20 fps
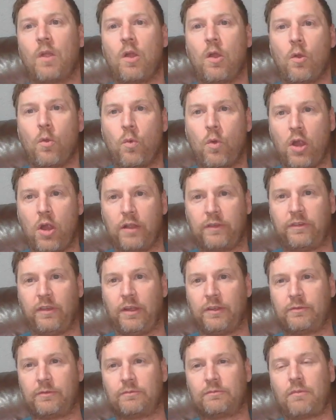where it's
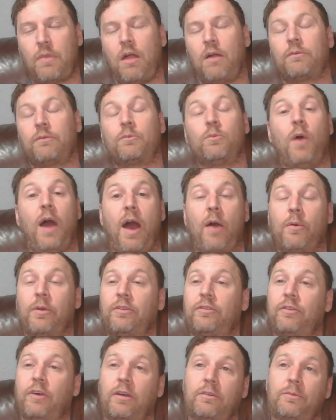like wow we
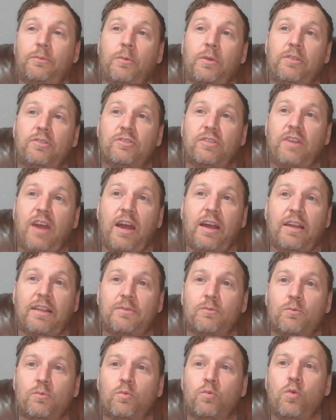suck we just got
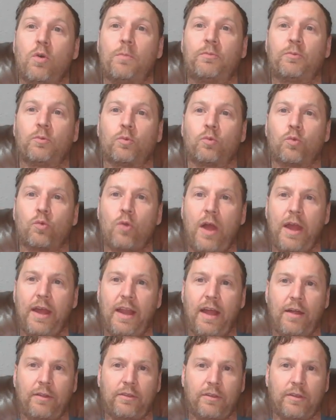whooped right
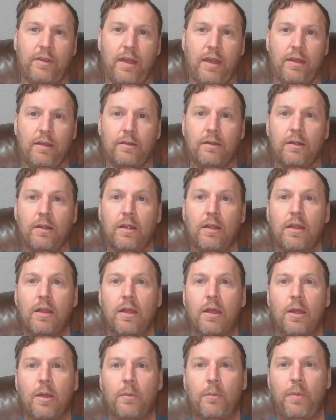out the gate
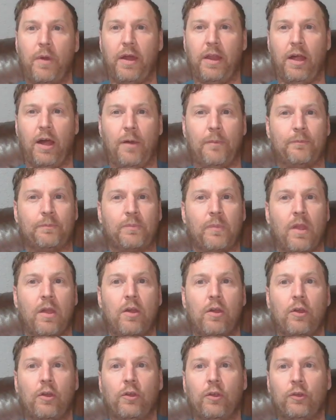but um
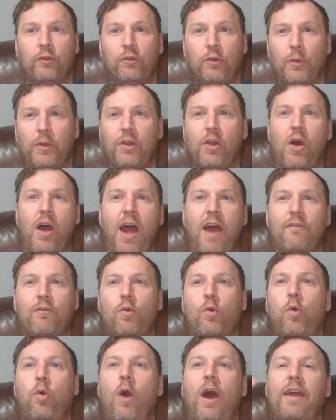so we don't have
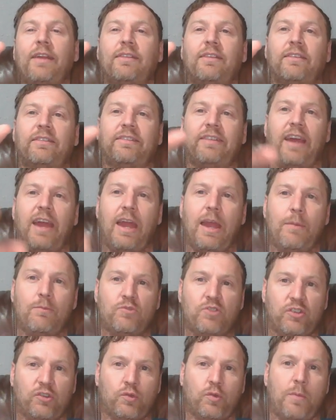quite the same
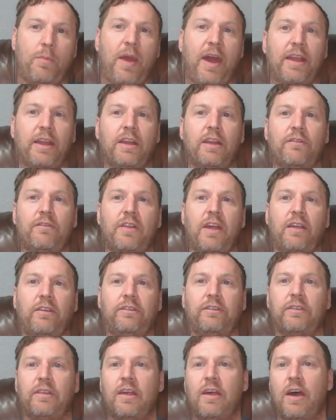just
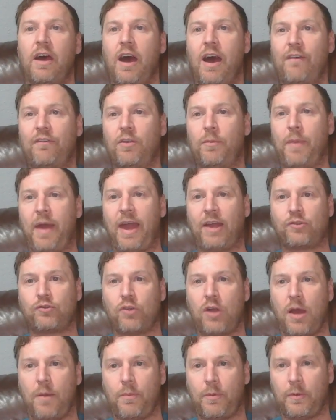repetitiveness of the
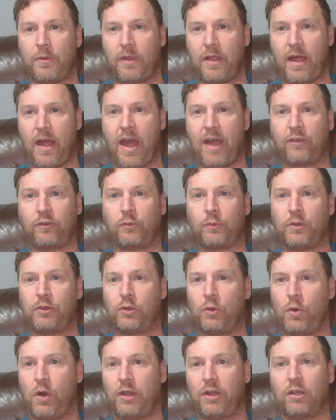backdrop as we
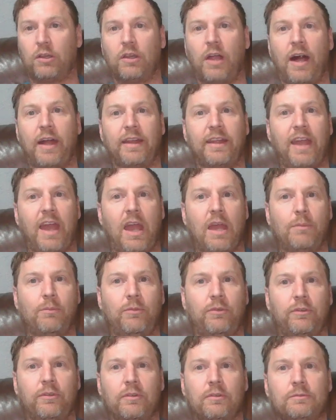do on a lot of
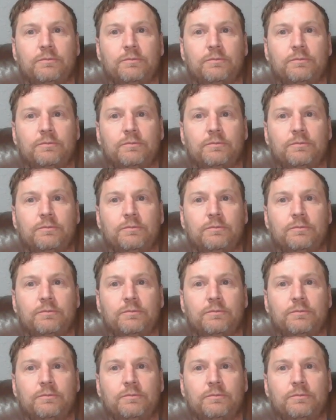games.